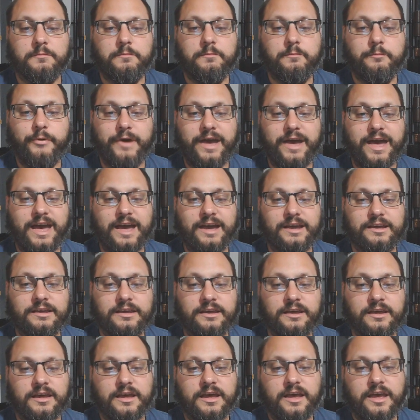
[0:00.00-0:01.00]
back
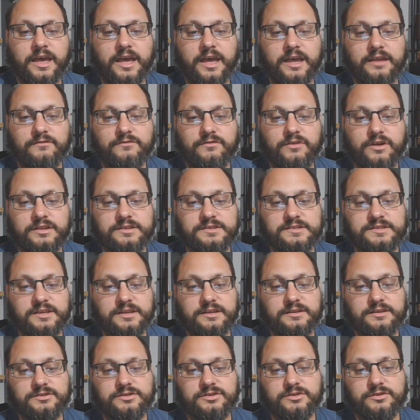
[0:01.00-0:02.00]
and runs
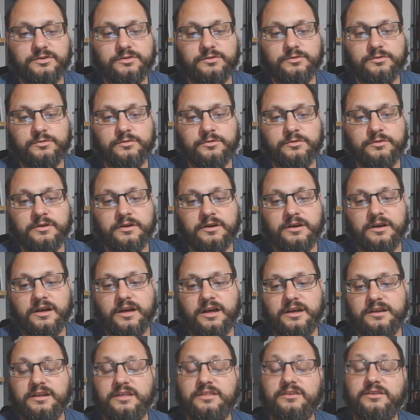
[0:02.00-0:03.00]
into
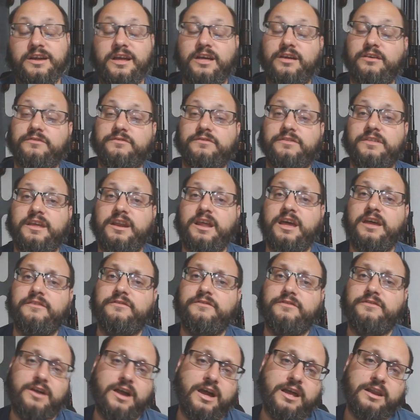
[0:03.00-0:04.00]
another elf that I
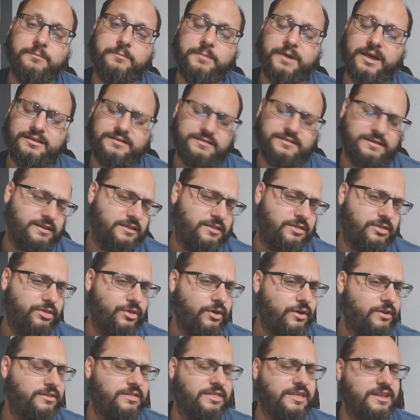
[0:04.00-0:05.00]
forgot about and
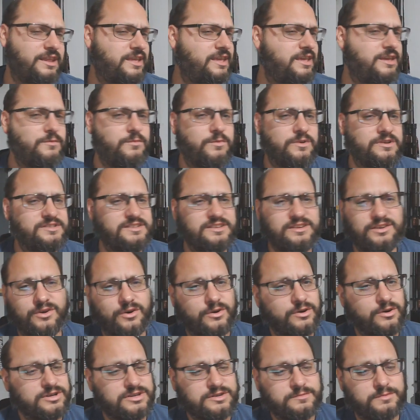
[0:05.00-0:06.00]
thought that he wasn't
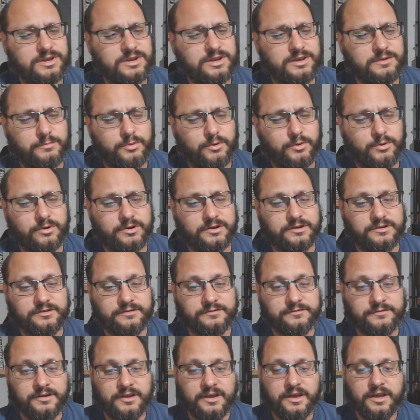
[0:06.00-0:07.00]
going to be
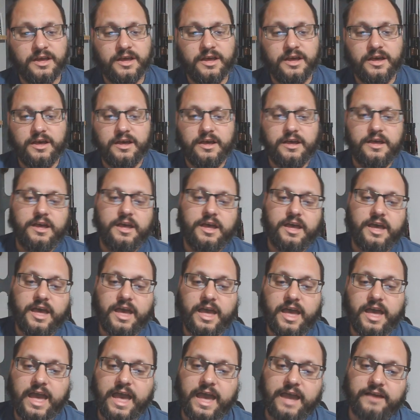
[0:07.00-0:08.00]
important.
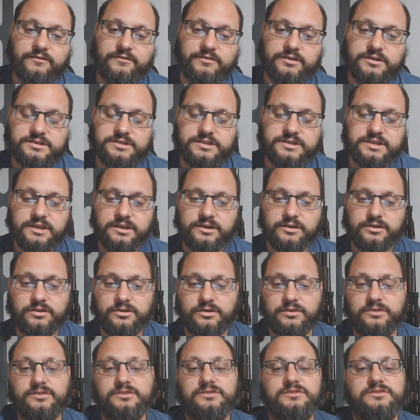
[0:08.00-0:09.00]
Arondir,
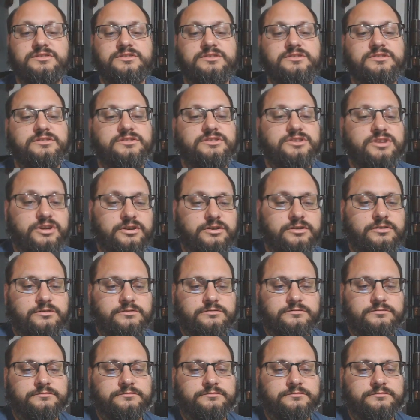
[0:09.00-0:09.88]
the